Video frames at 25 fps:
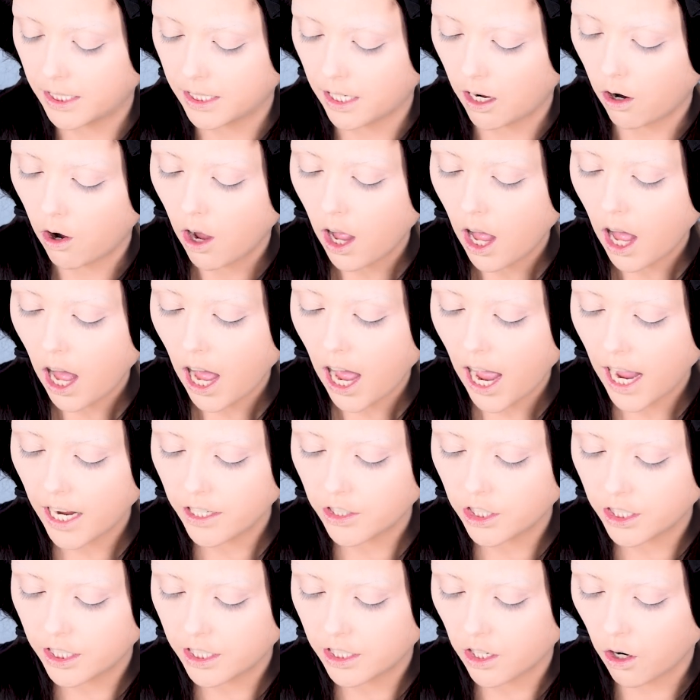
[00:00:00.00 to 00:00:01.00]
So
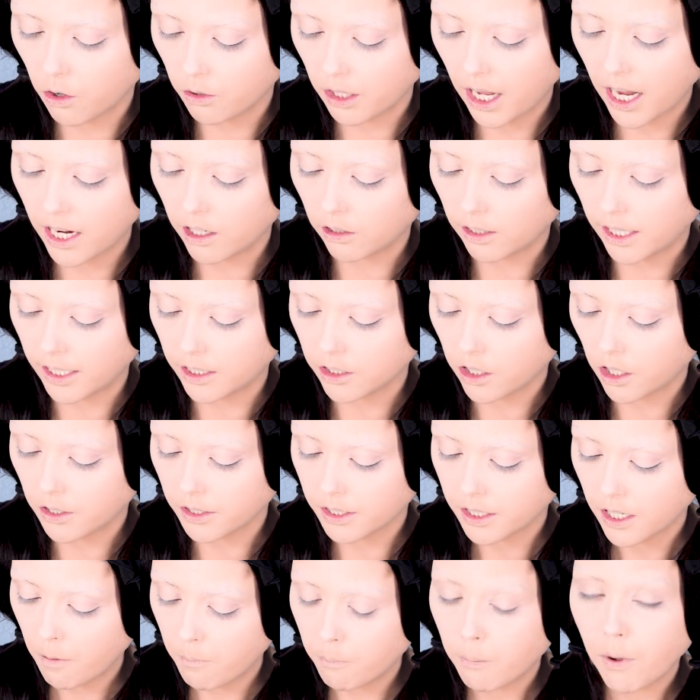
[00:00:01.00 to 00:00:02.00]
I just don't I don't like
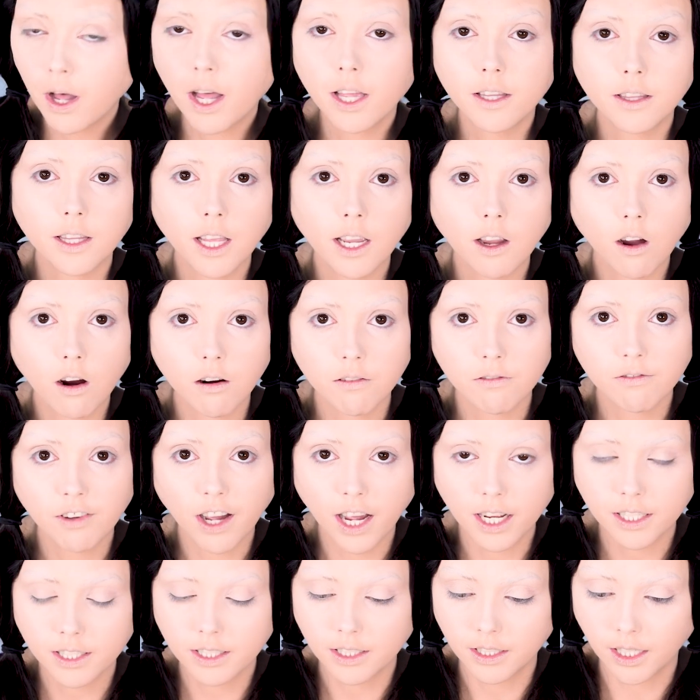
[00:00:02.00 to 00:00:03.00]
dolls. But they are
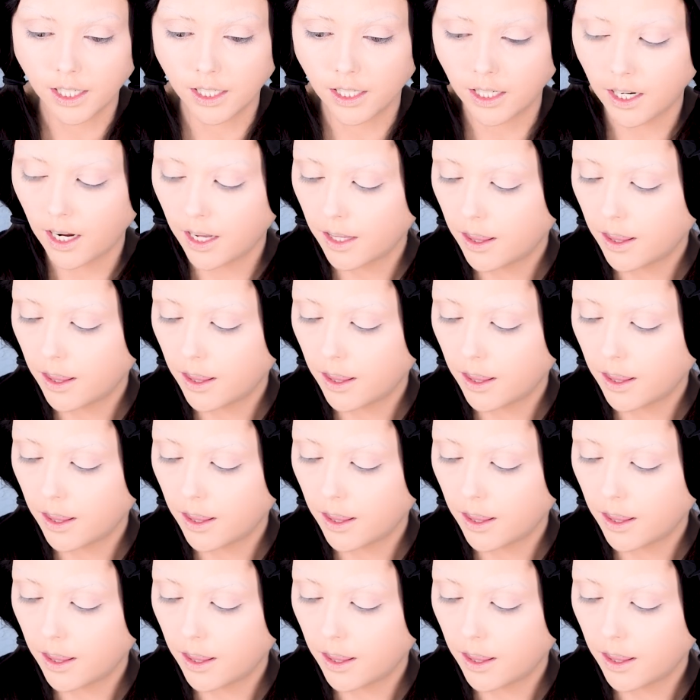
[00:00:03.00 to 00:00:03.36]
fascinating.